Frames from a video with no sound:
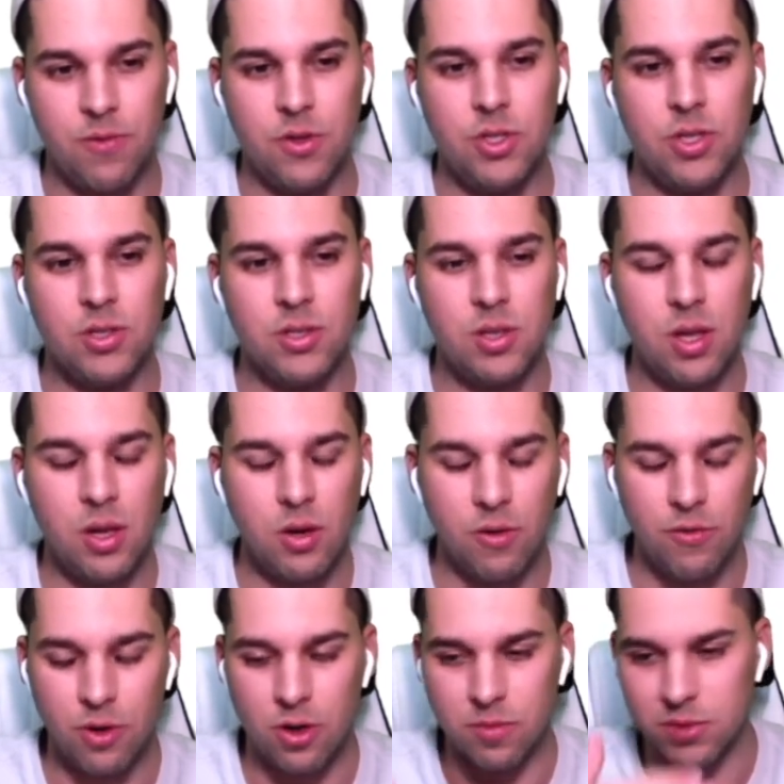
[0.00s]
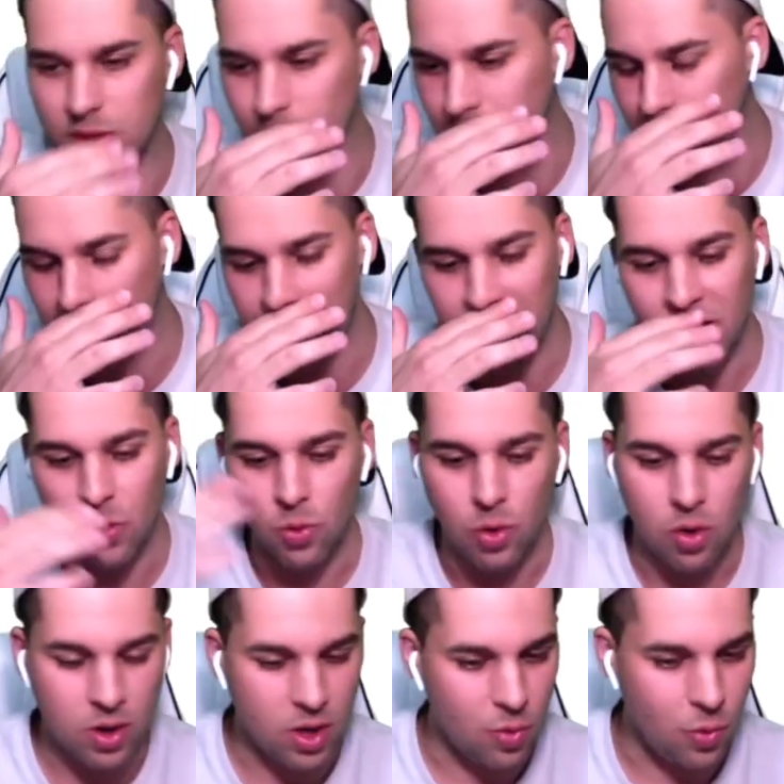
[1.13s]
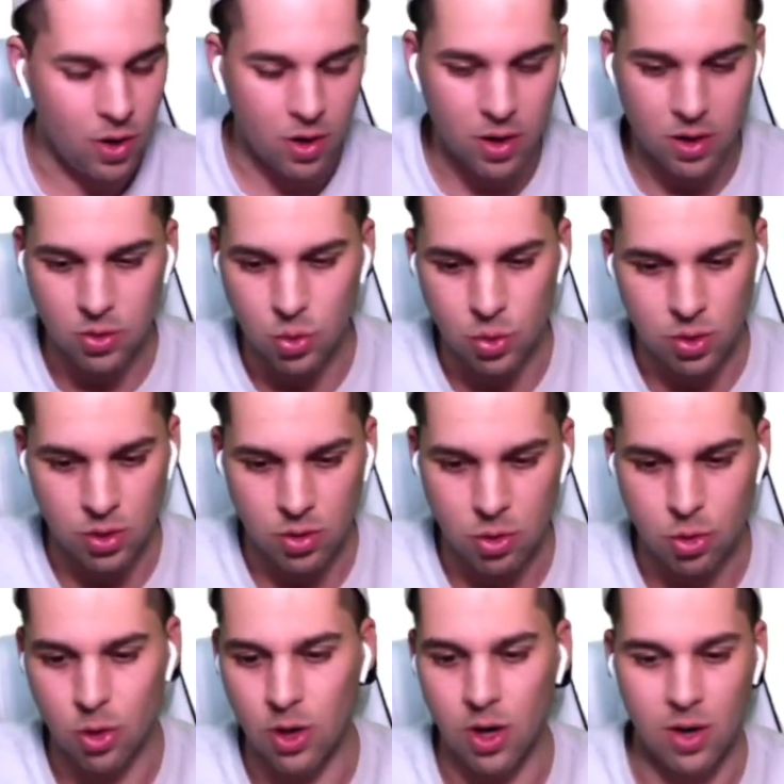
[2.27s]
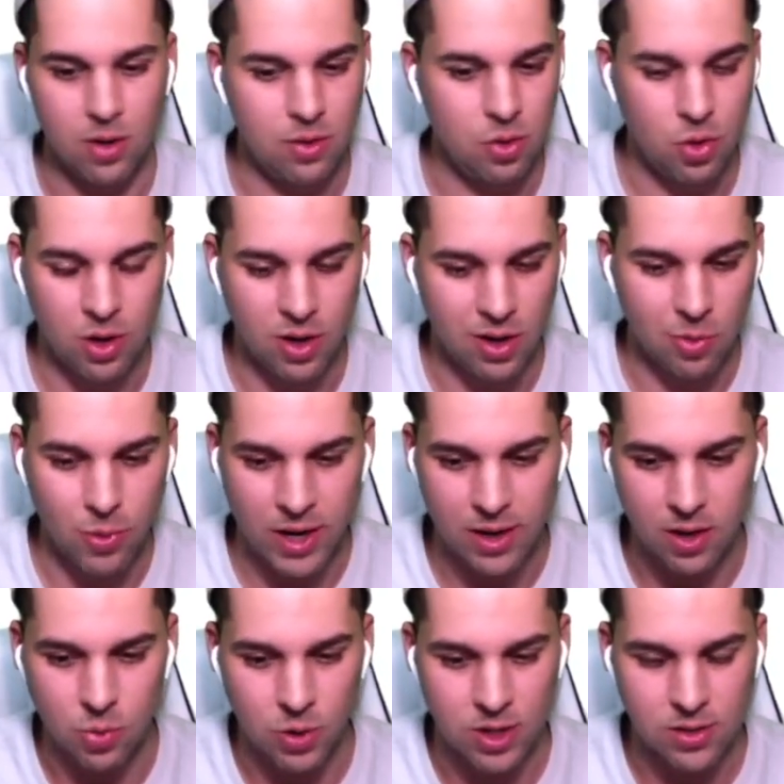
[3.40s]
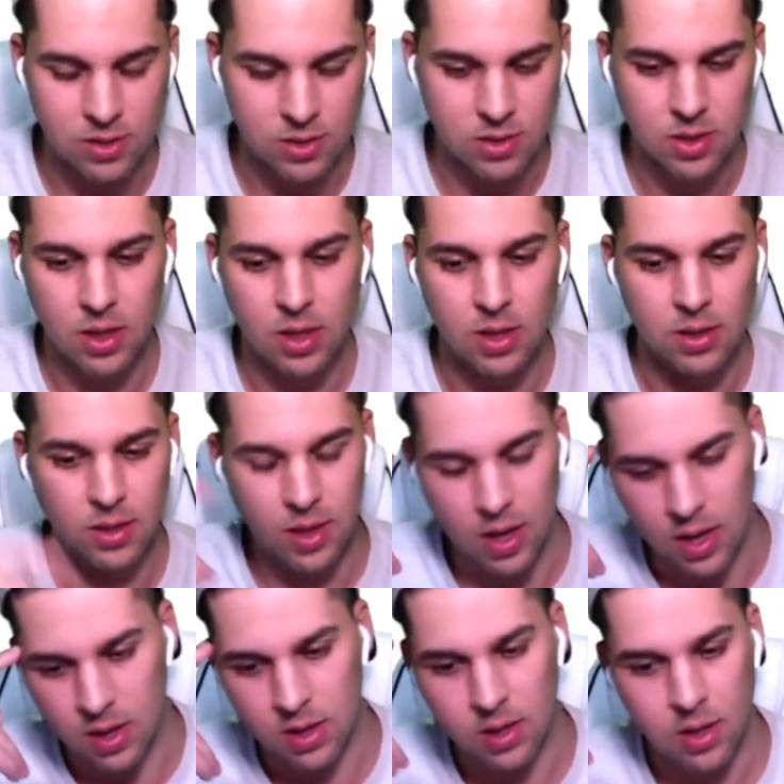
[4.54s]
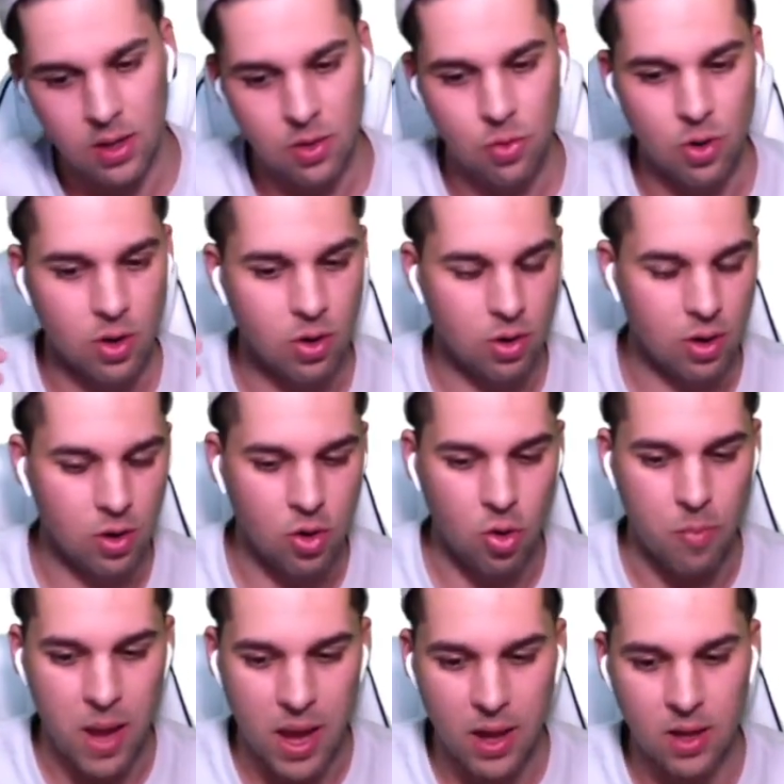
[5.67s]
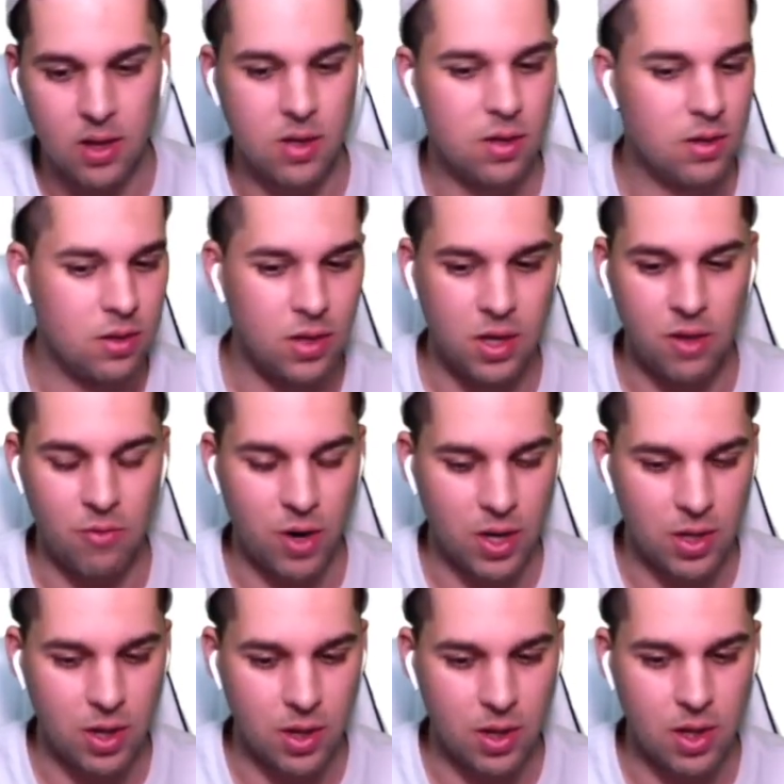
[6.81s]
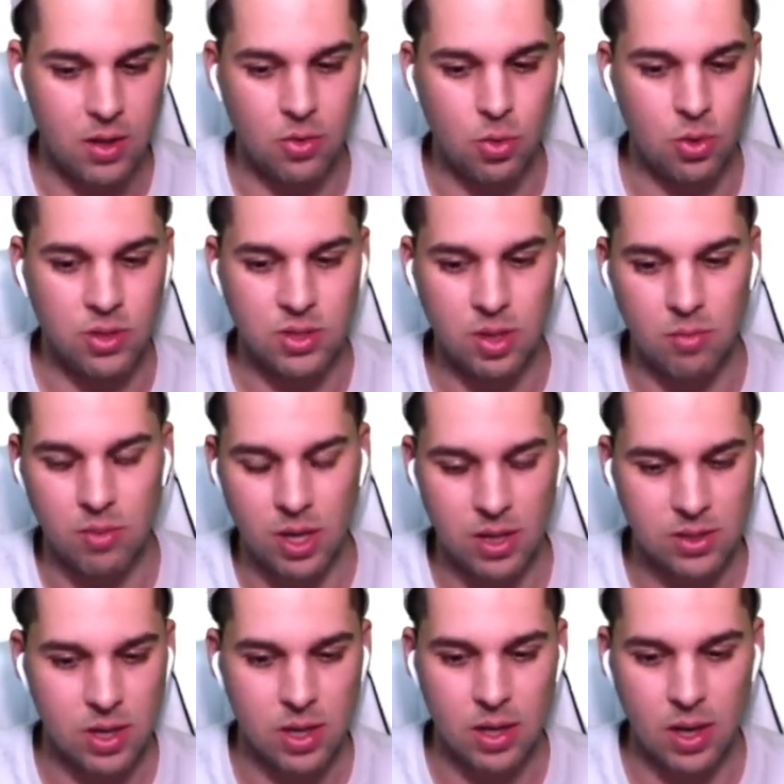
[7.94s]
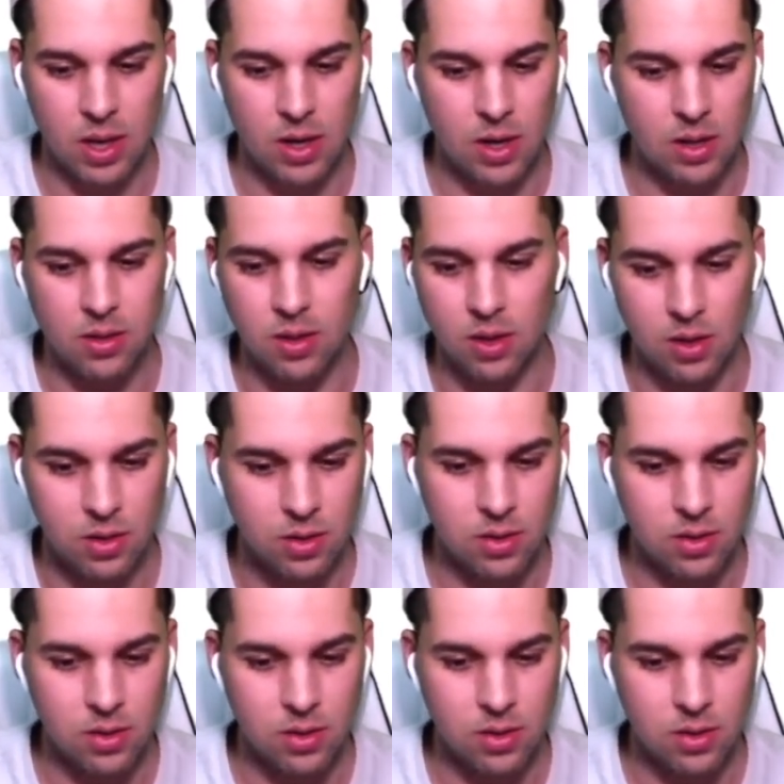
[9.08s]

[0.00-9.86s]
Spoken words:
Just think of terms that, okay, we are gonna do the tutorial, you're gonna write it once, then we are gonna go back, rewrite it again, do the same task again until it,